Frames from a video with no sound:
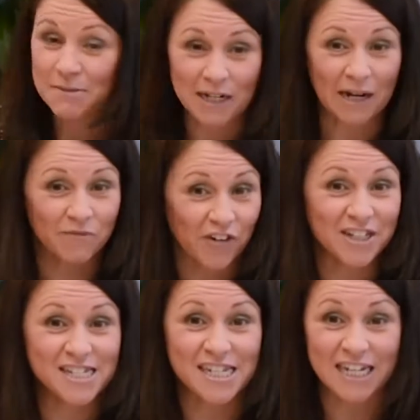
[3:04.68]
to become very
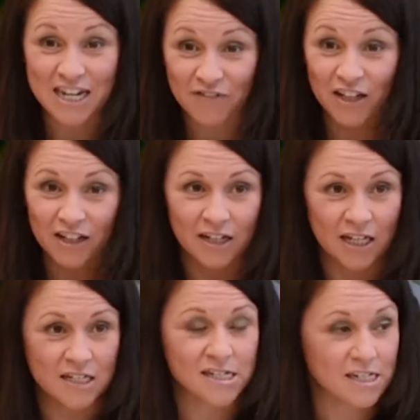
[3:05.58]
significant
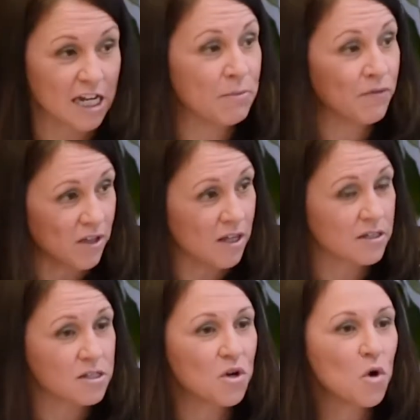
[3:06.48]
in the scheme of
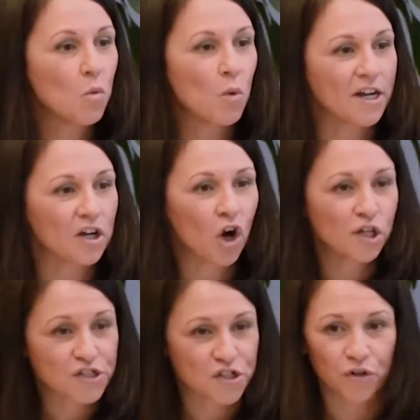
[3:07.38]
things when it
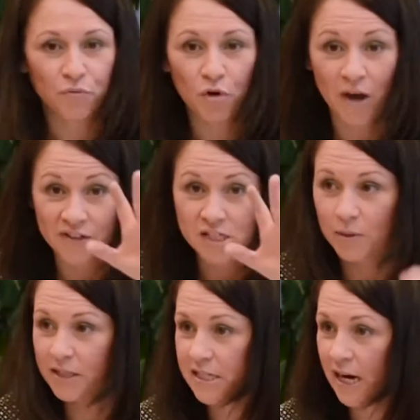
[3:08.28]
costs you, write this
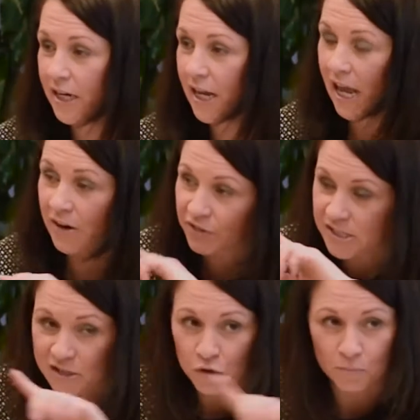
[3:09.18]
one down, every
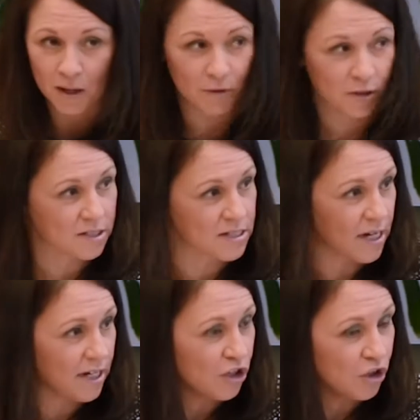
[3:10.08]
single bum on a
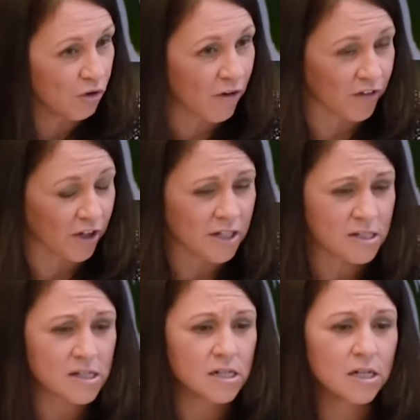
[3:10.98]
seat in your
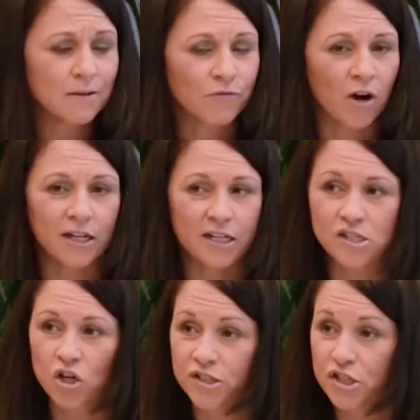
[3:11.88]
office, right, is
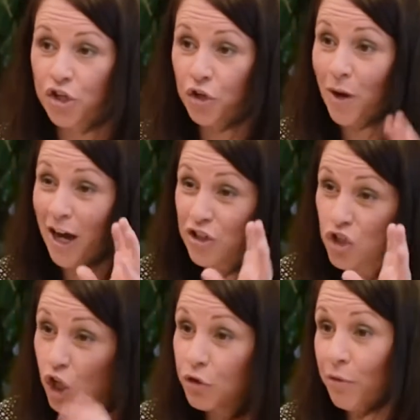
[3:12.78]
costing you
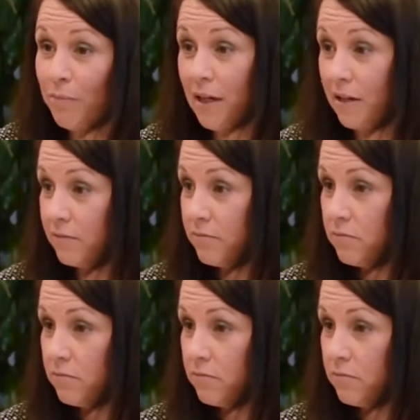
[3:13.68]
$1 a minute.